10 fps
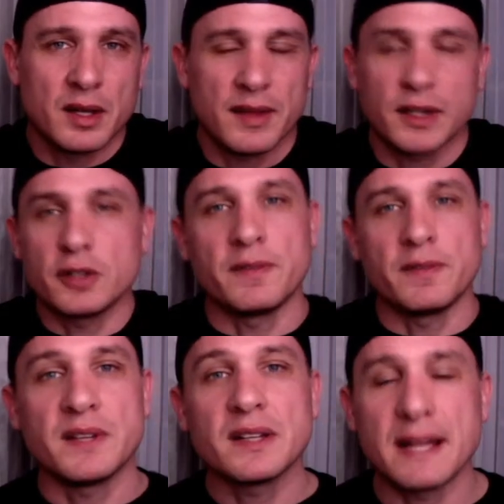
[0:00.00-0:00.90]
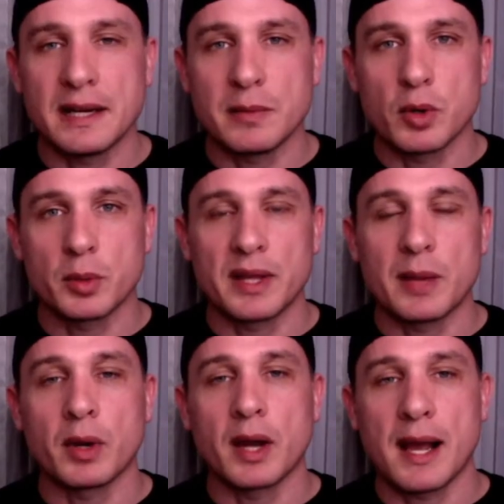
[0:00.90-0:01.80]
They couldn't feel that anymore when they
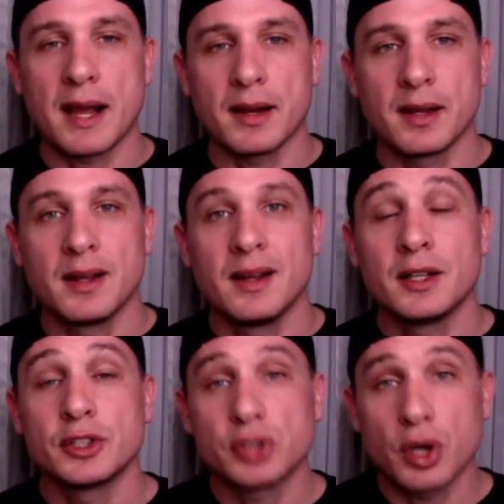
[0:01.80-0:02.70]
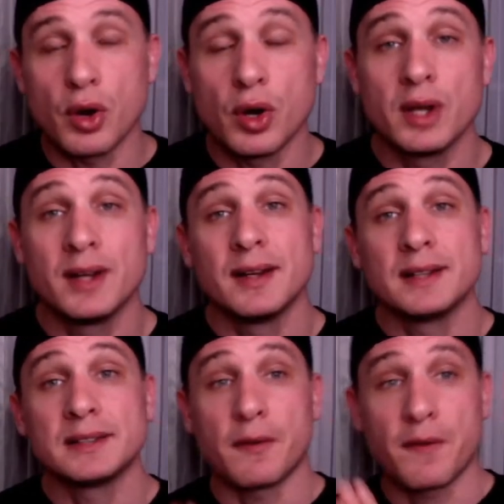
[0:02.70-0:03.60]
weren't high. So
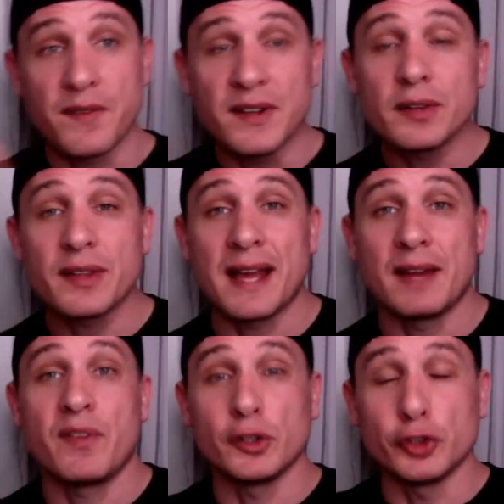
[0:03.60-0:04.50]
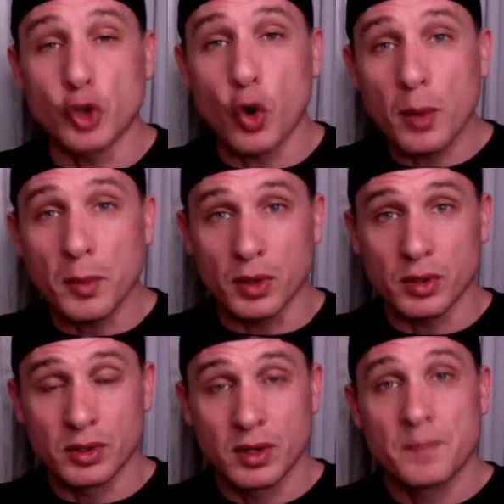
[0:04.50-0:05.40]
to feel that and feel
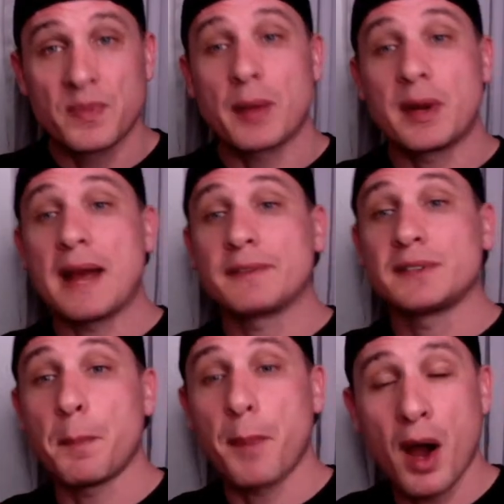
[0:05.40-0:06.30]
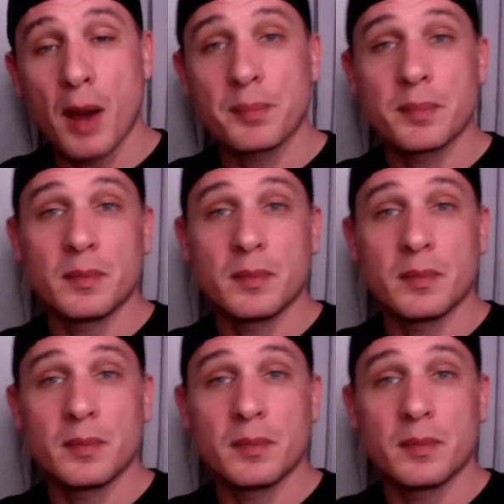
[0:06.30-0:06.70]
normal, they would have to pump